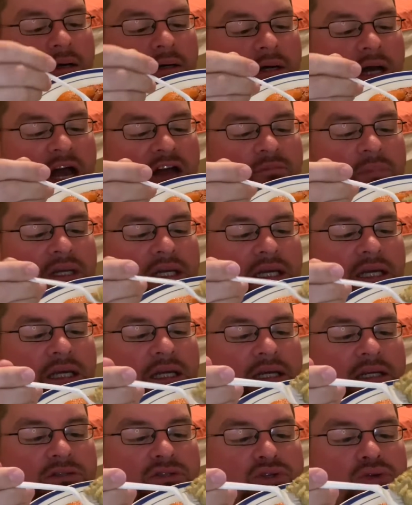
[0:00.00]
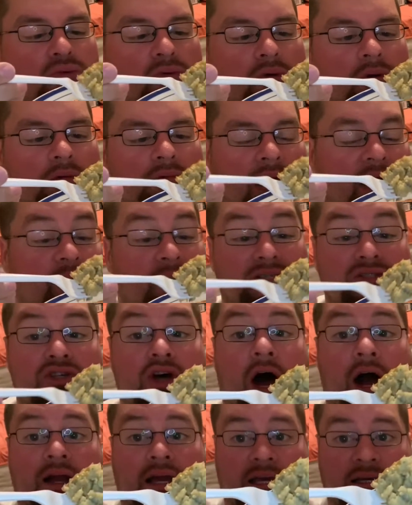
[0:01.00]
I've been eating too, I've been
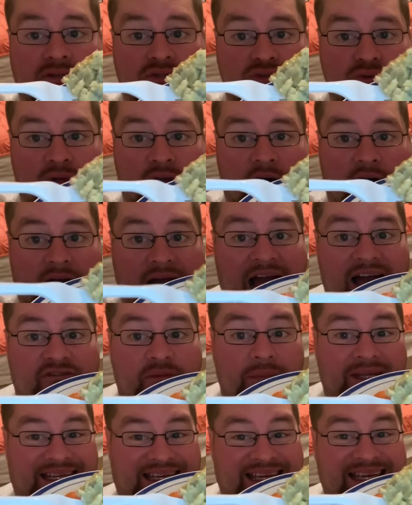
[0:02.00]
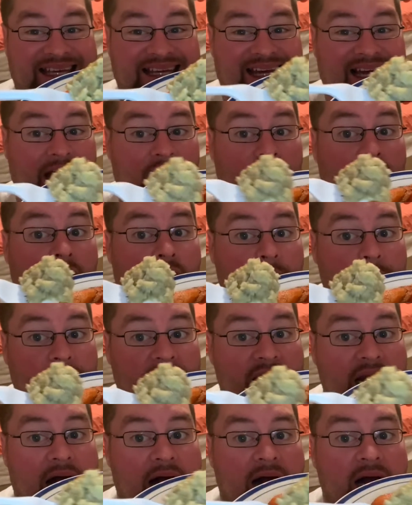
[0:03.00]
talking too long. I haven't been eating at all.
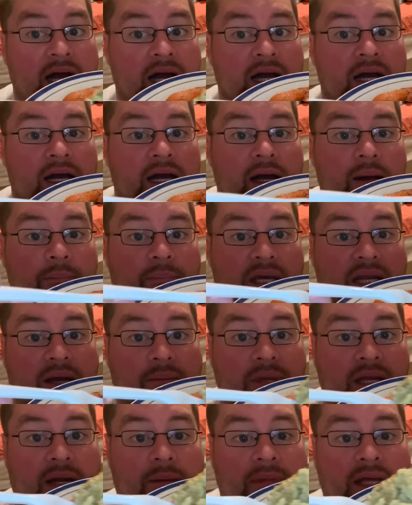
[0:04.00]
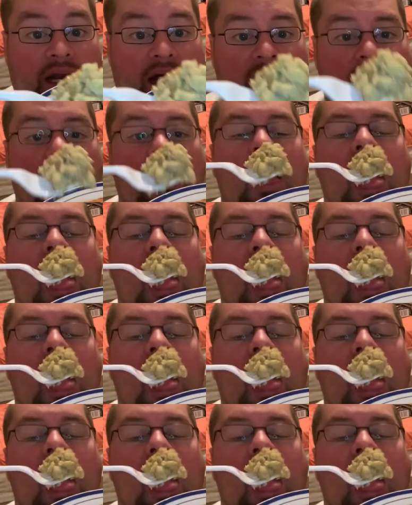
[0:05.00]
Mira, mira, mira, mira.